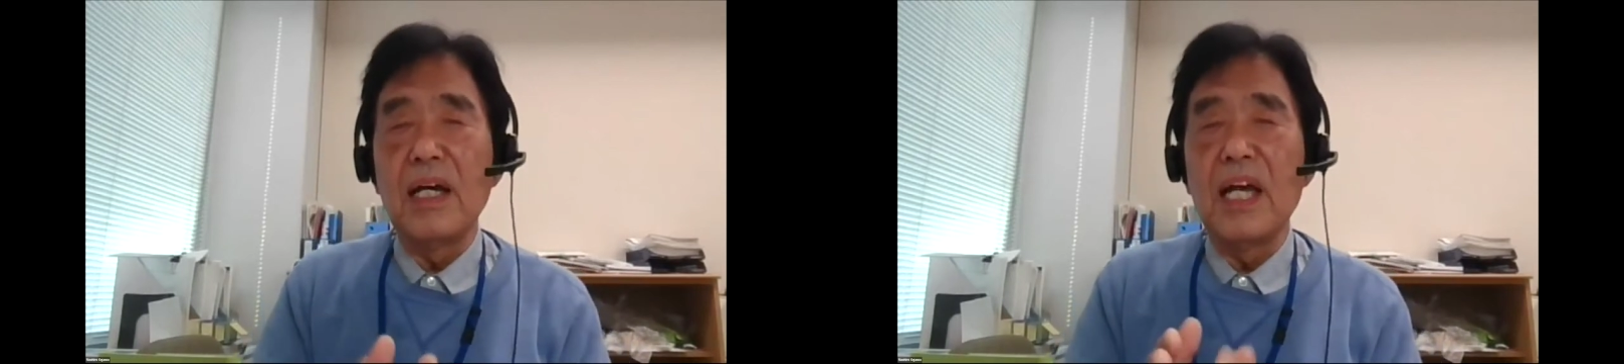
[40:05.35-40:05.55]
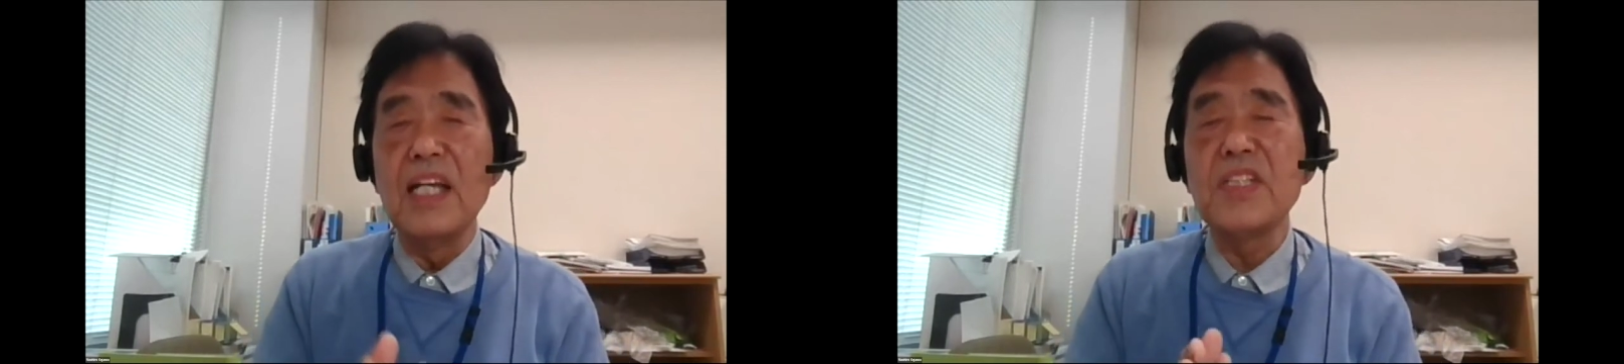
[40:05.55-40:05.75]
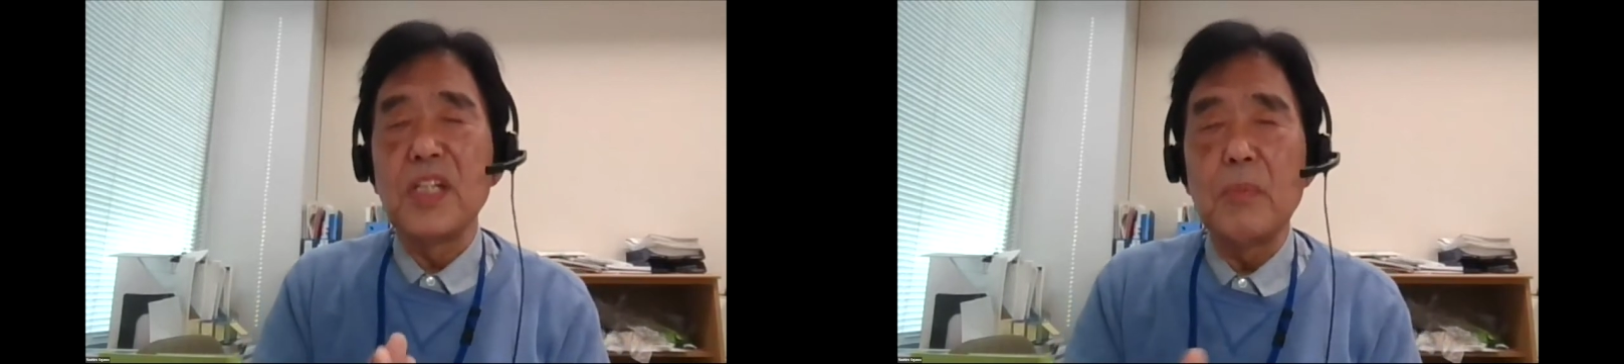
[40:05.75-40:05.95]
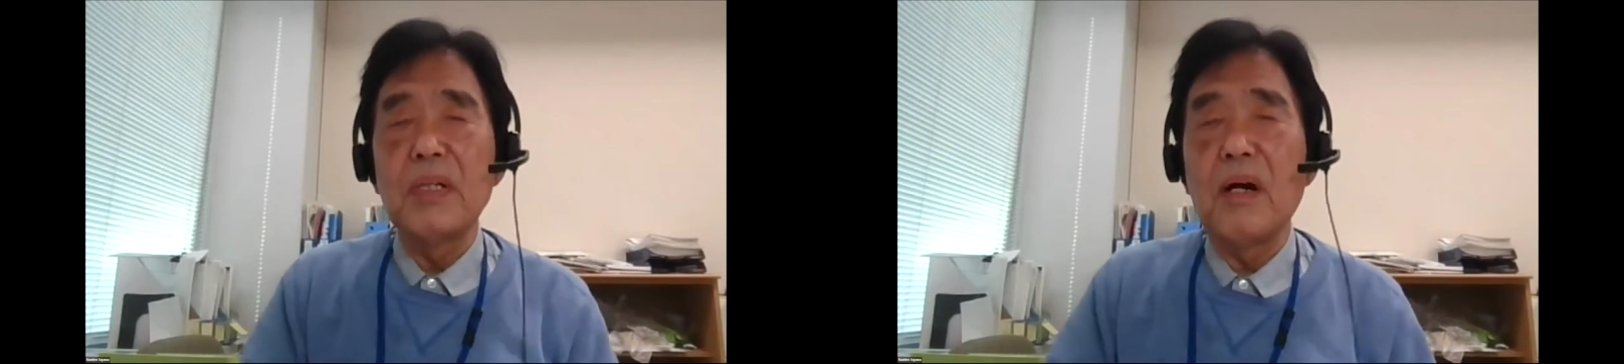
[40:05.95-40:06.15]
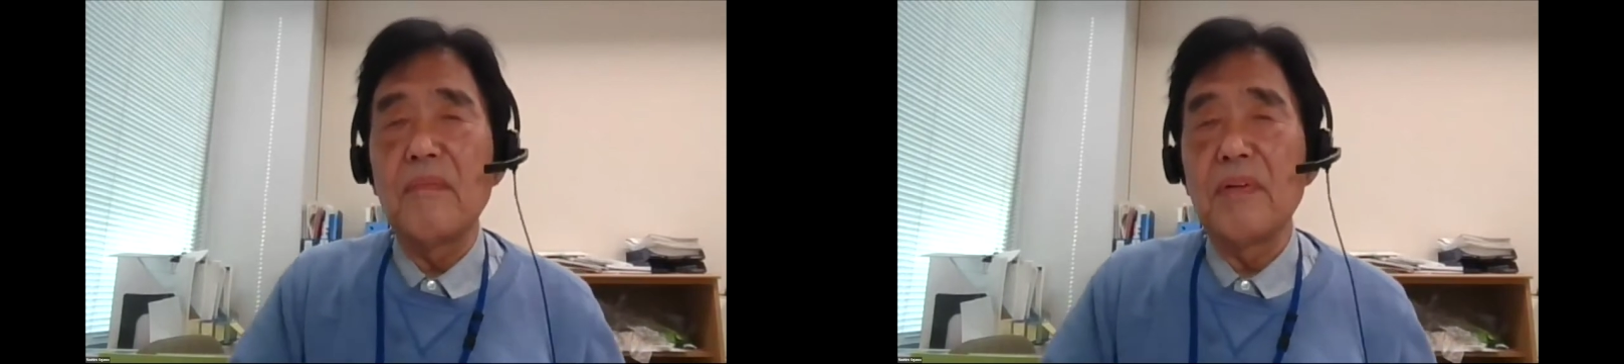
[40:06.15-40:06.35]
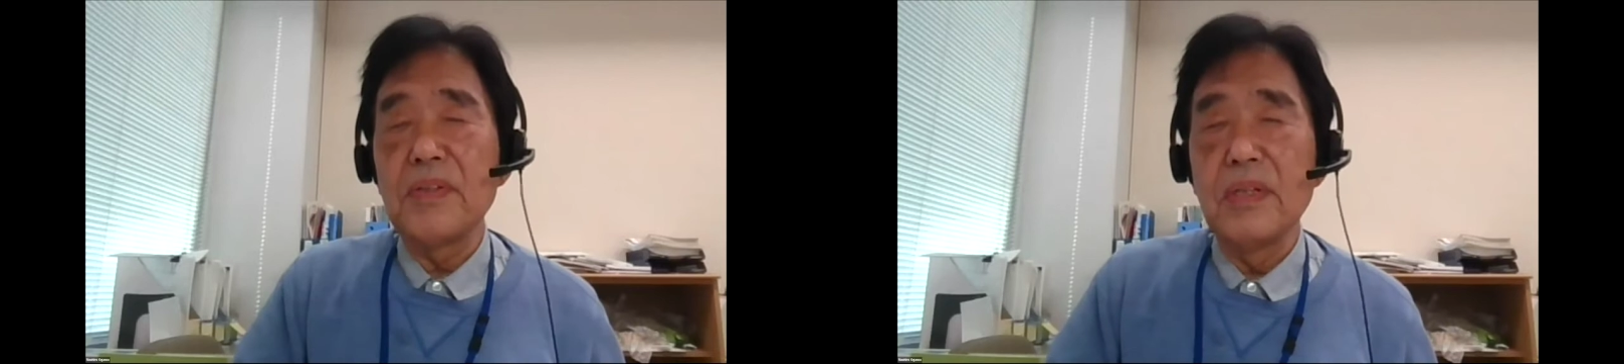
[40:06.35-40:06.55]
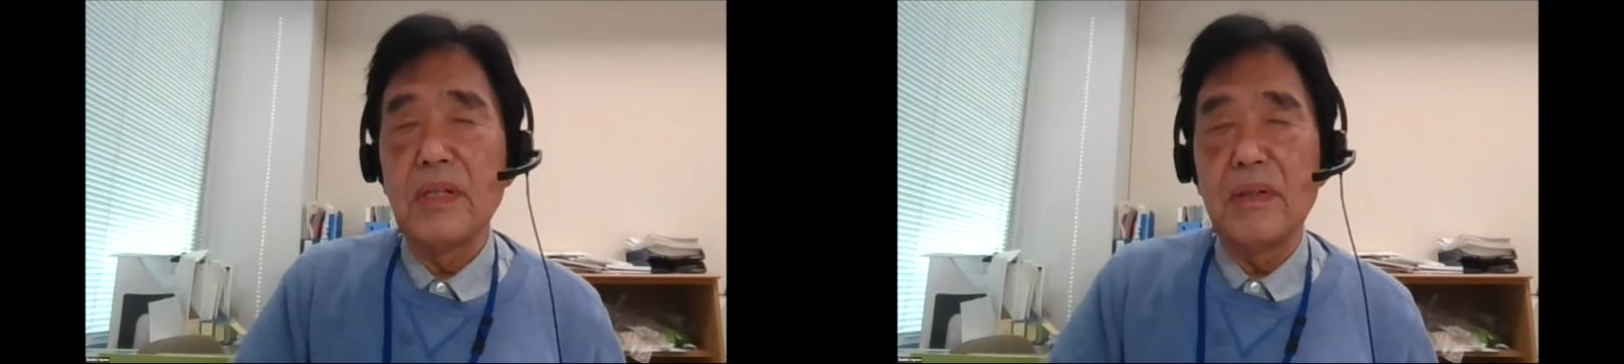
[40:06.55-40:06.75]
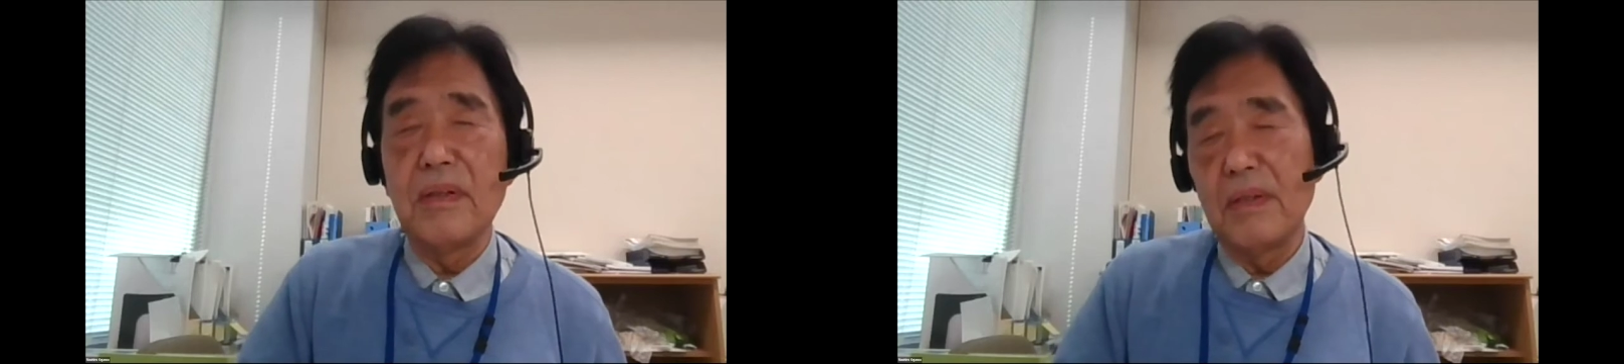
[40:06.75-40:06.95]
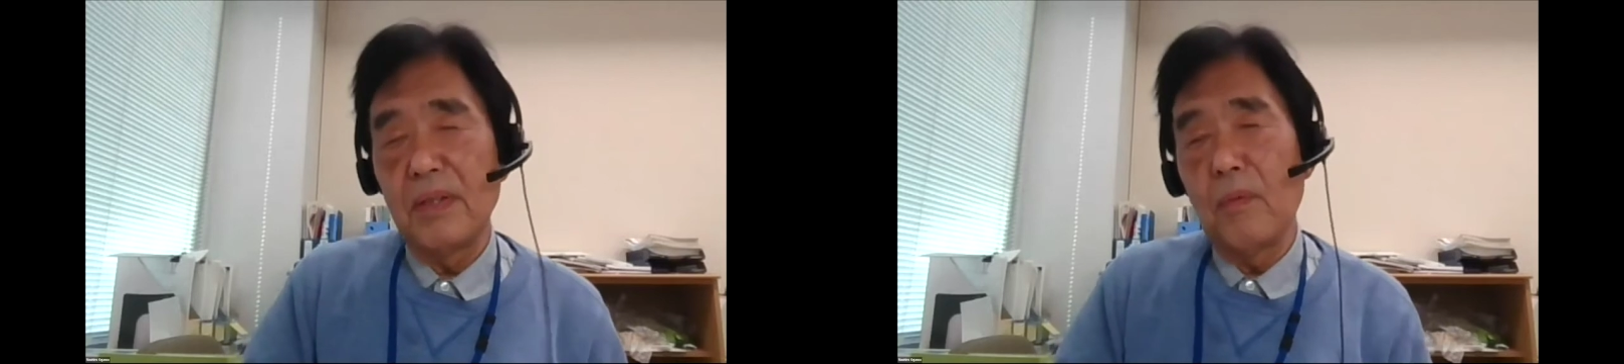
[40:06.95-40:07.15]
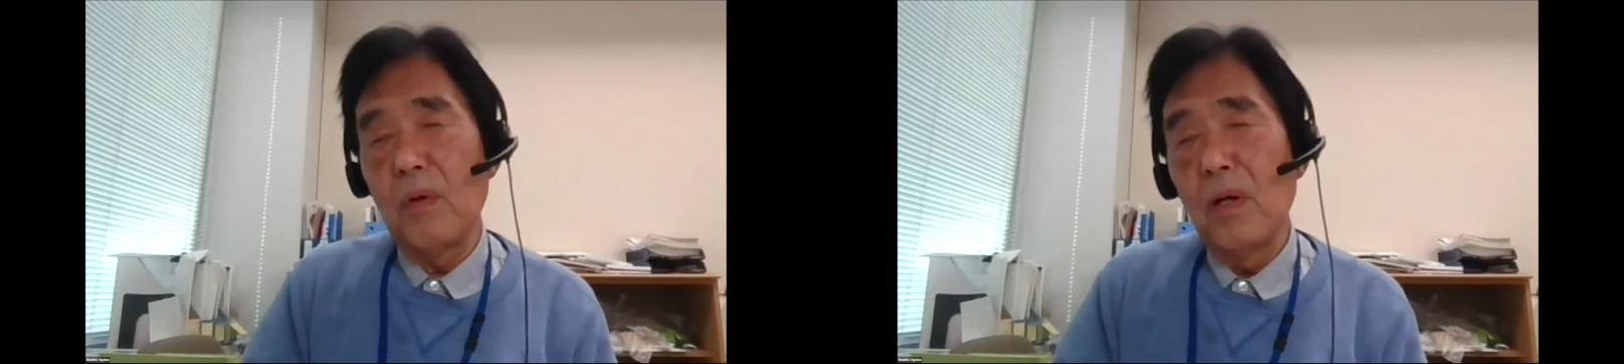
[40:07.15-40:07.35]
age limit of
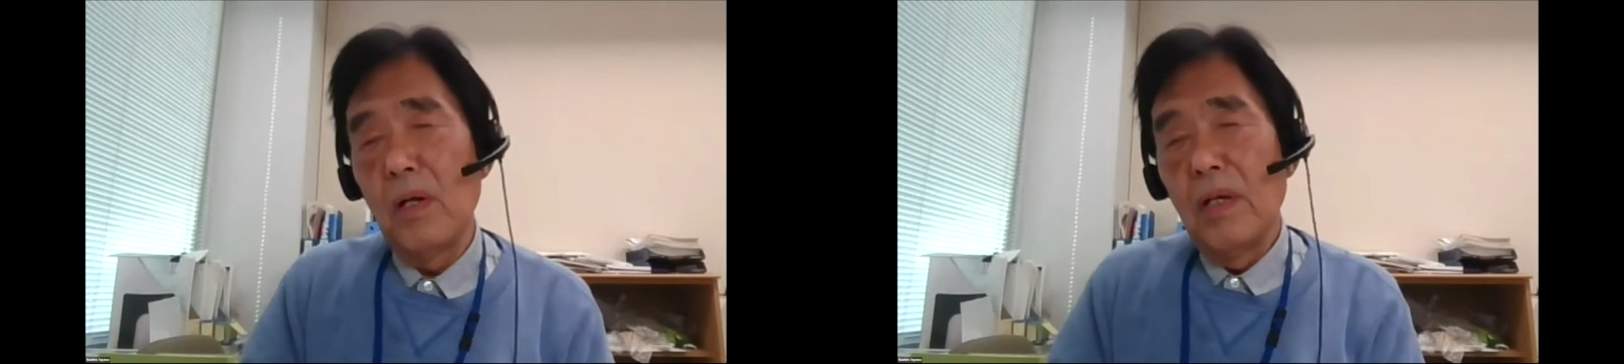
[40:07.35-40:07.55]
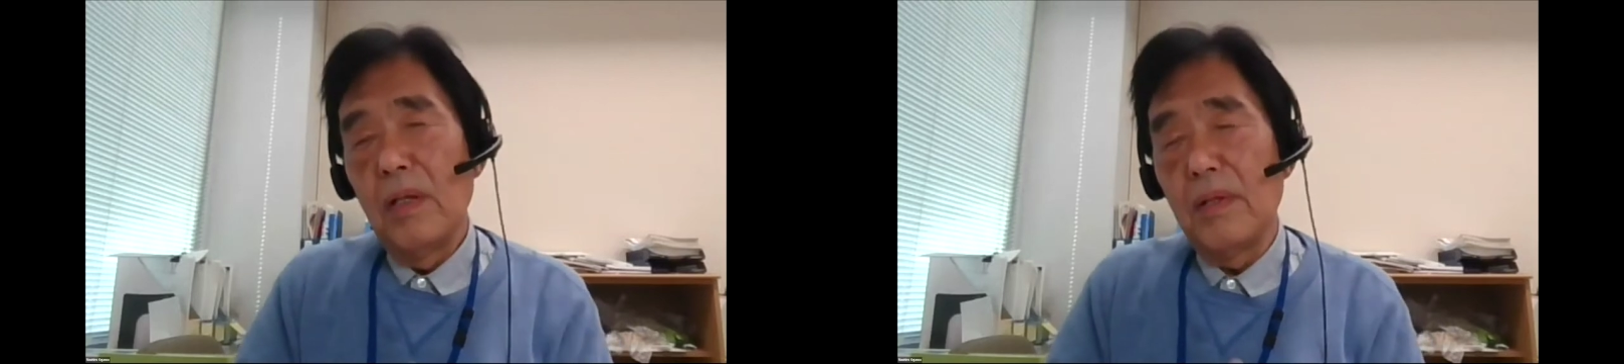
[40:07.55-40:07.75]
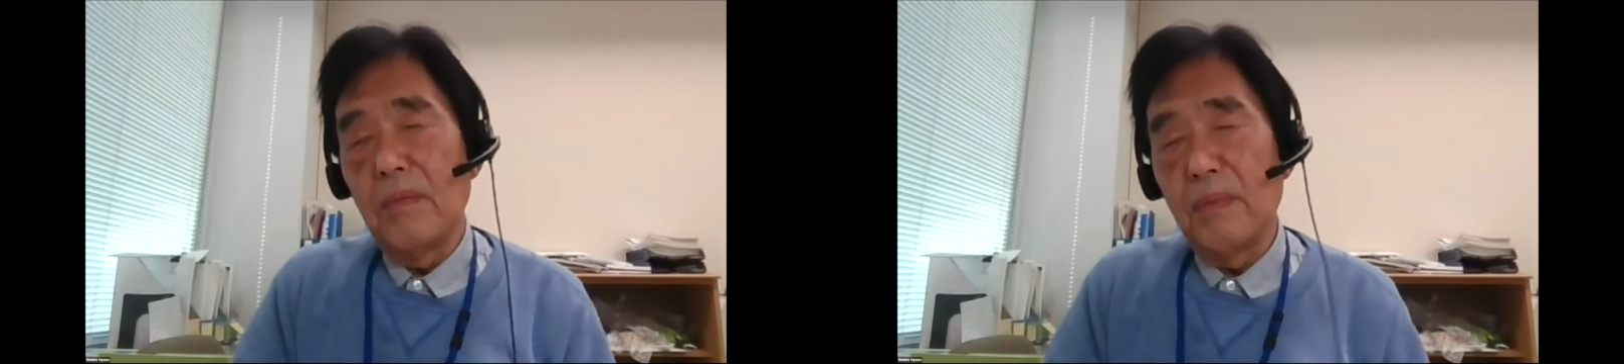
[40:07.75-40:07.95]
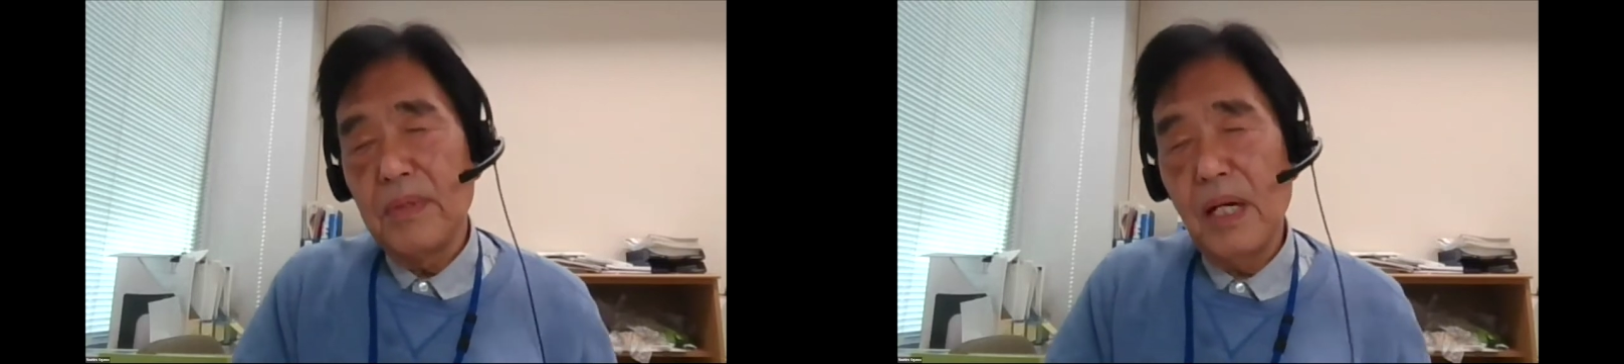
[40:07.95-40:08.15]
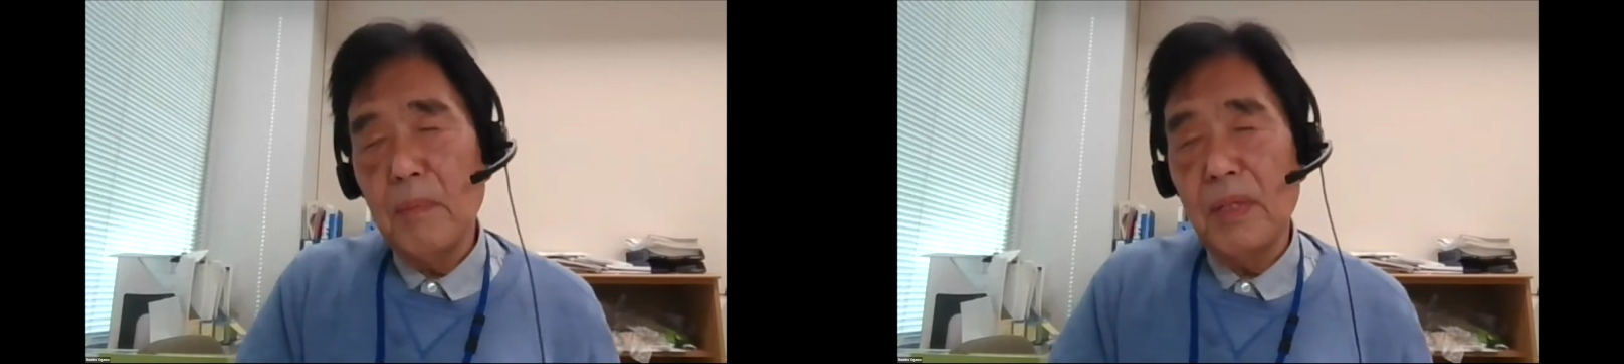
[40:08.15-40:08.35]
the retirement,